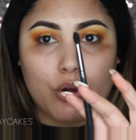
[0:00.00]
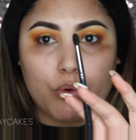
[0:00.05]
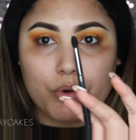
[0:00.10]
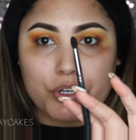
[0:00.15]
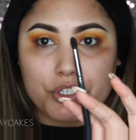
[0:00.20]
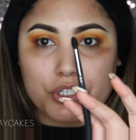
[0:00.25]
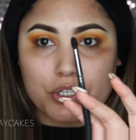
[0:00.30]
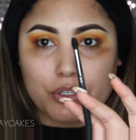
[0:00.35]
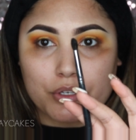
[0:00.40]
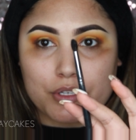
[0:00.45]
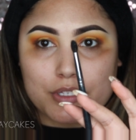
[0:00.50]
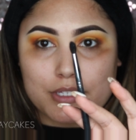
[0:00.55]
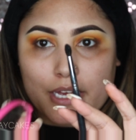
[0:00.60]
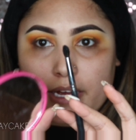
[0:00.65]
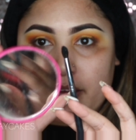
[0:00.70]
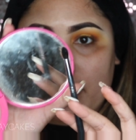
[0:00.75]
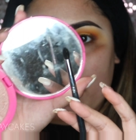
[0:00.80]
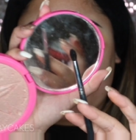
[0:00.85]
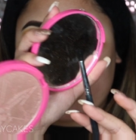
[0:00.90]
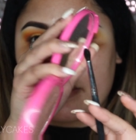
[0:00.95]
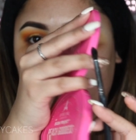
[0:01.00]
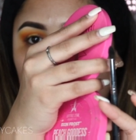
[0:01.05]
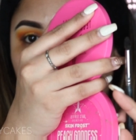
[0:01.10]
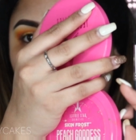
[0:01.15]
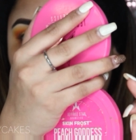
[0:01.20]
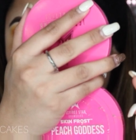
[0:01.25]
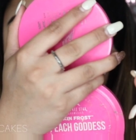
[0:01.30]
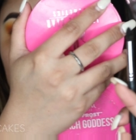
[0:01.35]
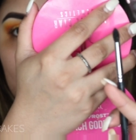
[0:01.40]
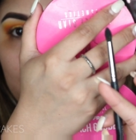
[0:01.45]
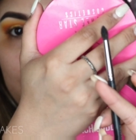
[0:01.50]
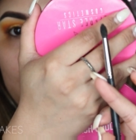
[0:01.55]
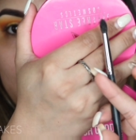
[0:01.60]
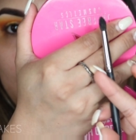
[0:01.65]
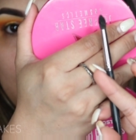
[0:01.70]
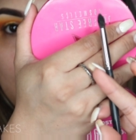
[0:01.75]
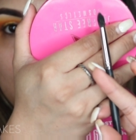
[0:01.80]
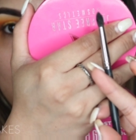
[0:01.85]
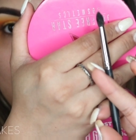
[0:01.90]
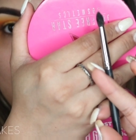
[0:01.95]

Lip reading: which it looks like this, if you guys